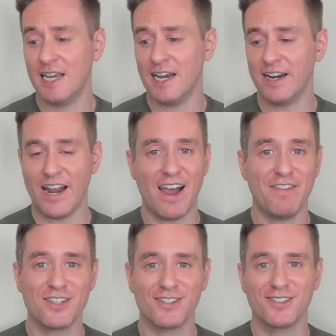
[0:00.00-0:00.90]
and I
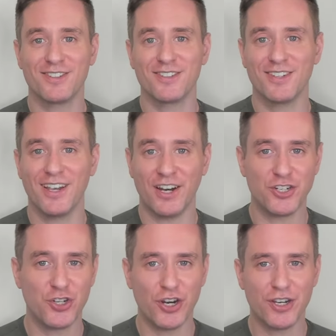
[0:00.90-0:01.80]
haven't, and I
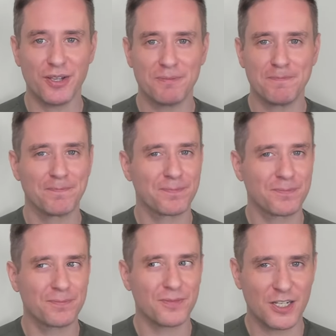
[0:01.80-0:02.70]
should.
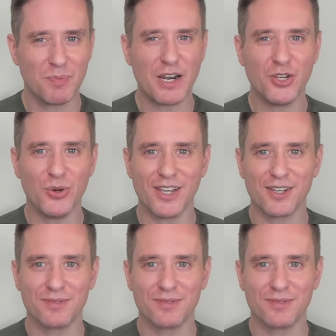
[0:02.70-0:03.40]
It's my duty.